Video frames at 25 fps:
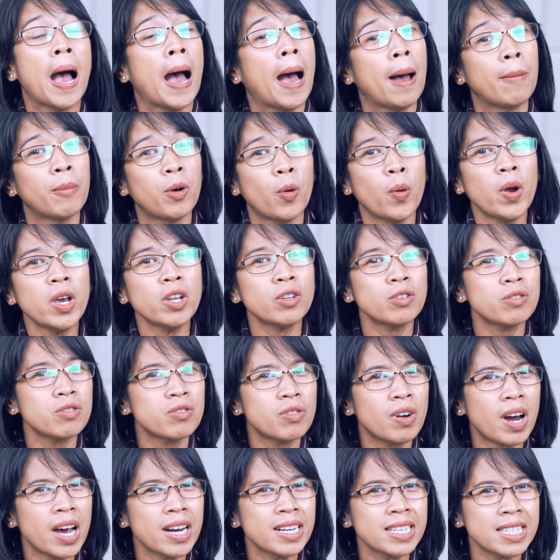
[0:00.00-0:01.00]
I'm going to
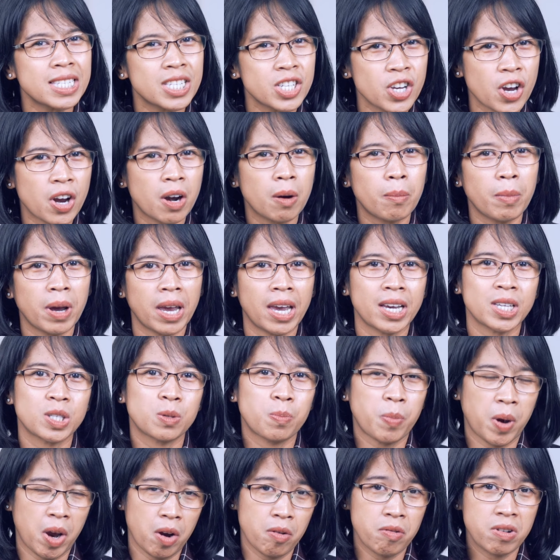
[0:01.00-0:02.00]
try to share my
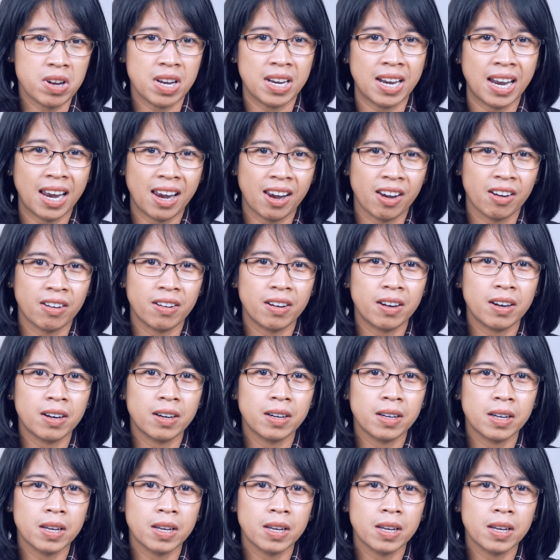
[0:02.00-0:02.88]
experience here.